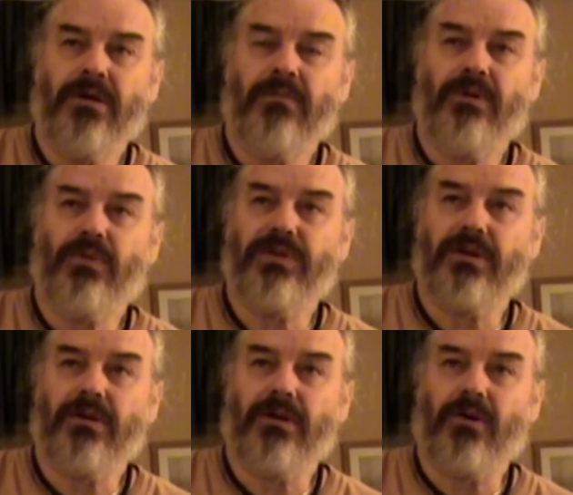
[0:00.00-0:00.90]
But with the
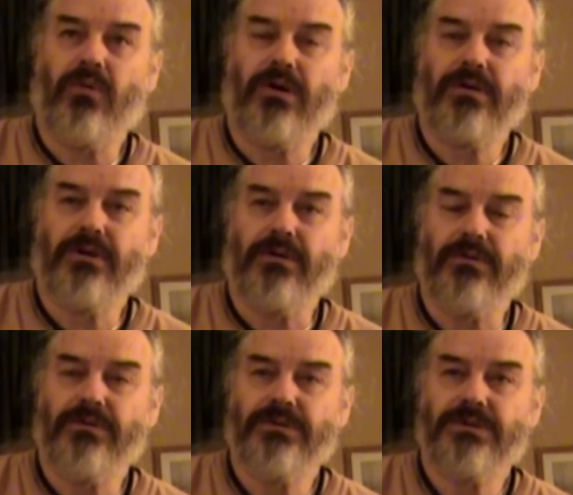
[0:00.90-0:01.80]
lower
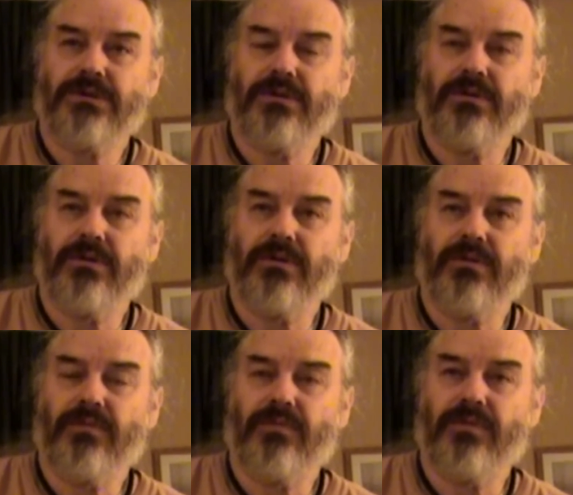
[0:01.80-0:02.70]
tones, the